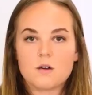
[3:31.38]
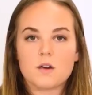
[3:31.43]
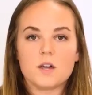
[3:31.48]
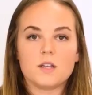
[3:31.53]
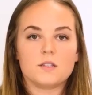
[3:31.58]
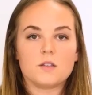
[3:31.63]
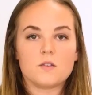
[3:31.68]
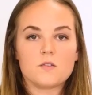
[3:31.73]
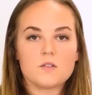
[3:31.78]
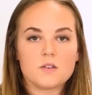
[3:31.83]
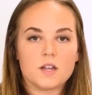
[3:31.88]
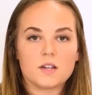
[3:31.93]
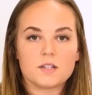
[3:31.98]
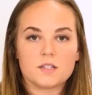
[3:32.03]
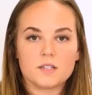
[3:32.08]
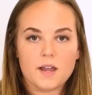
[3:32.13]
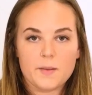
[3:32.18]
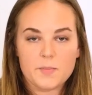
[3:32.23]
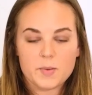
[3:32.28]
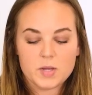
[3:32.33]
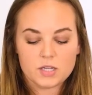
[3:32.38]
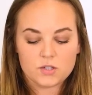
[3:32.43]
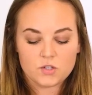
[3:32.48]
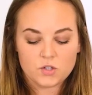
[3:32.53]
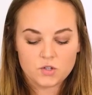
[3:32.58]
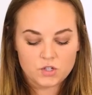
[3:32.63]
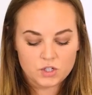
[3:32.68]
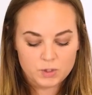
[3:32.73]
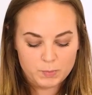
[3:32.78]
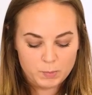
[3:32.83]
Okay, so the next step is
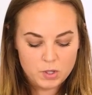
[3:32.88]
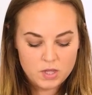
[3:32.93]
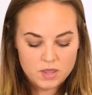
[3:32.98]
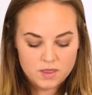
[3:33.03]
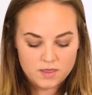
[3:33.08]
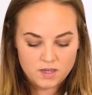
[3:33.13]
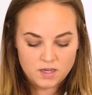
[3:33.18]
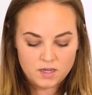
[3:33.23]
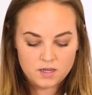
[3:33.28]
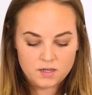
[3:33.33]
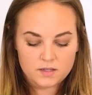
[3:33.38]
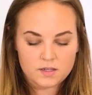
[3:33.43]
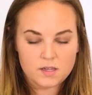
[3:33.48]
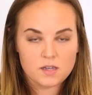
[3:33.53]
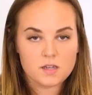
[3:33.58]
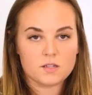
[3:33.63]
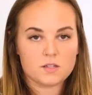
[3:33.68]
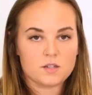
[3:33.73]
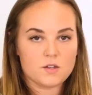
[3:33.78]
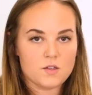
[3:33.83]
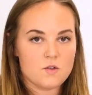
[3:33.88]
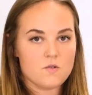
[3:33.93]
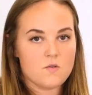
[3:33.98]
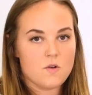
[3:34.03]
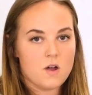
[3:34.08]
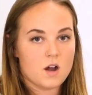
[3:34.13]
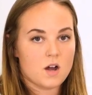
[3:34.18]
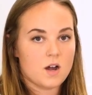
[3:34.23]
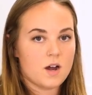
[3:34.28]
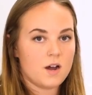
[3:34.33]
to just put these into
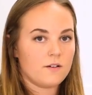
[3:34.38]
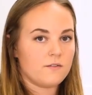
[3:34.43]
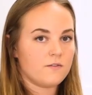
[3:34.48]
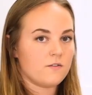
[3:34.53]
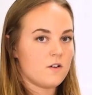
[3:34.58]
our air